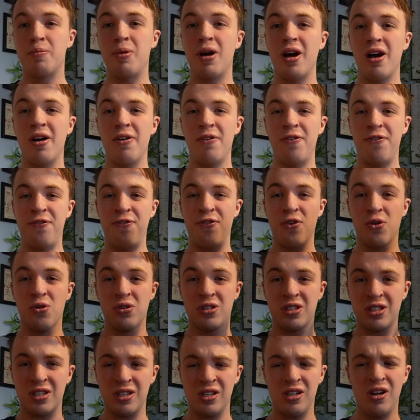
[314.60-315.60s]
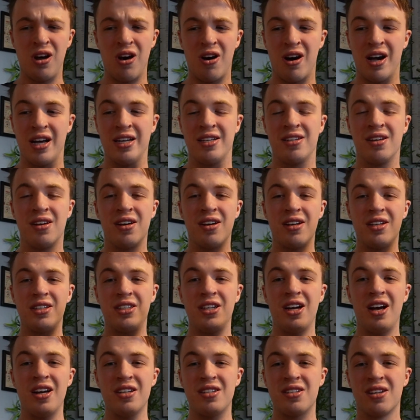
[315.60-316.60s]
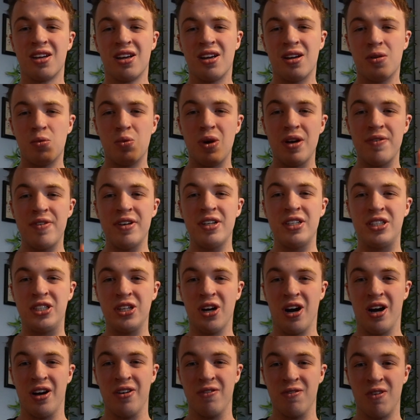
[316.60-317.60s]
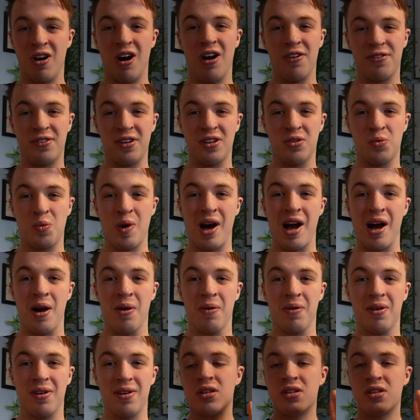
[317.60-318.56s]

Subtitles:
but a full slide, just with a giant raft as well.